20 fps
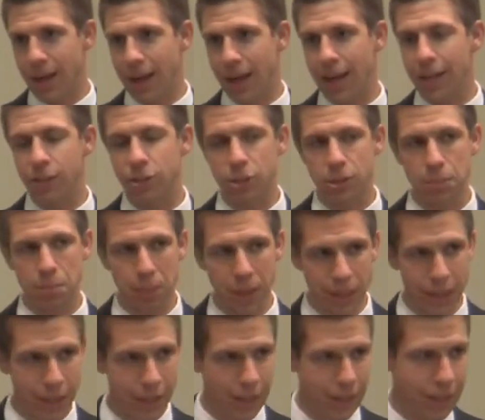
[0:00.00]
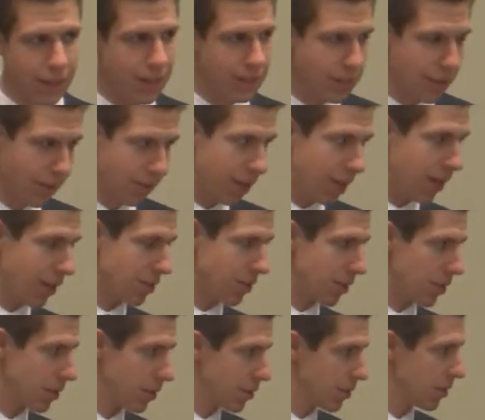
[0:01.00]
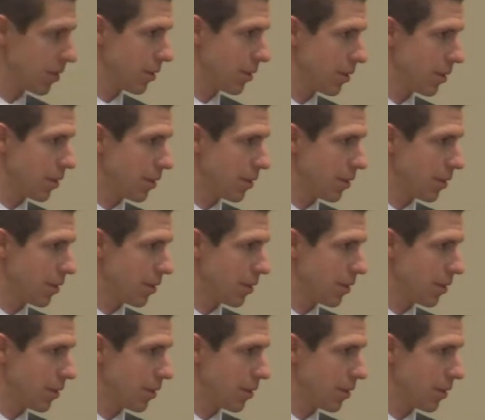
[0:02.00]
and speed is of the essence.